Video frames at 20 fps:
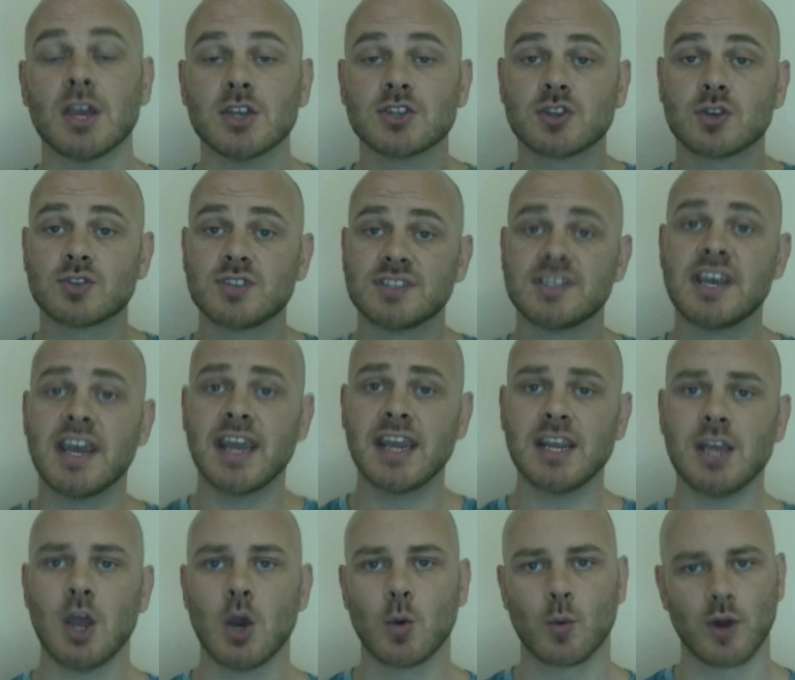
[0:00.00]
So
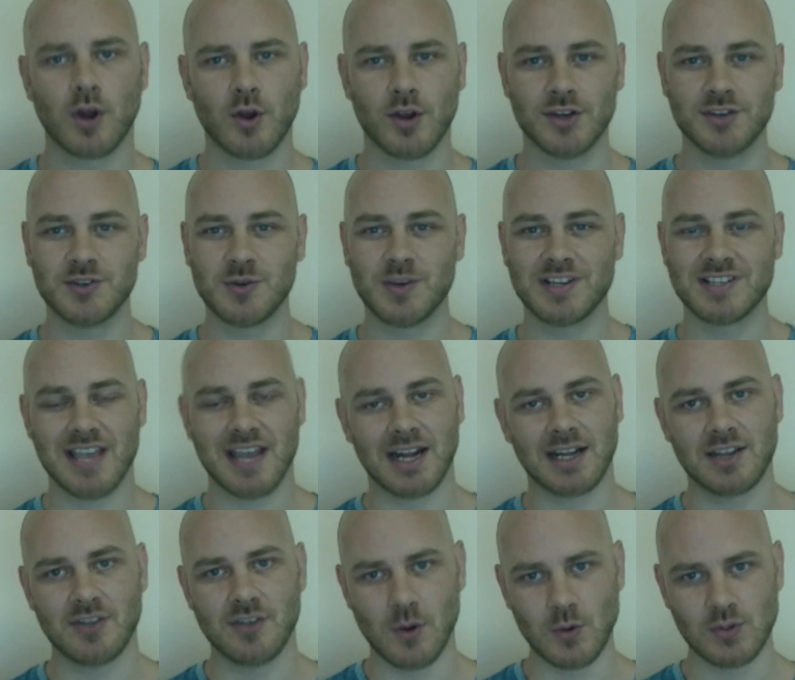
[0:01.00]
today, we're going to do
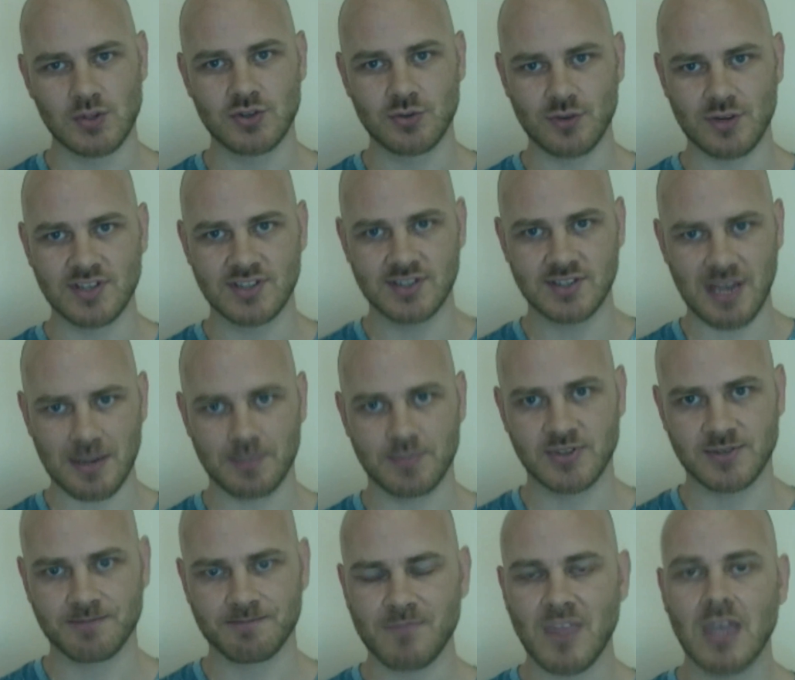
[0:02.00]
exactly those 3
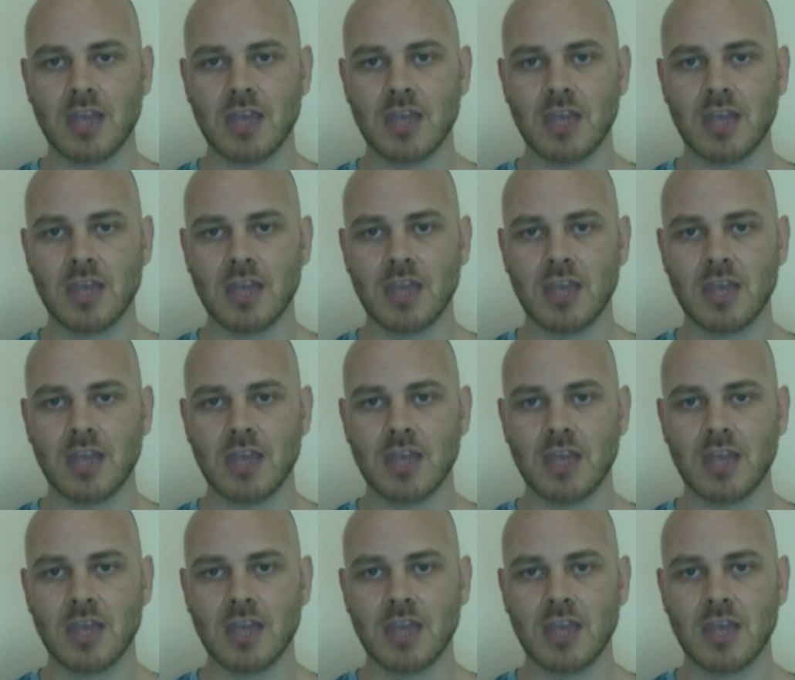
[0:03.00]
steps.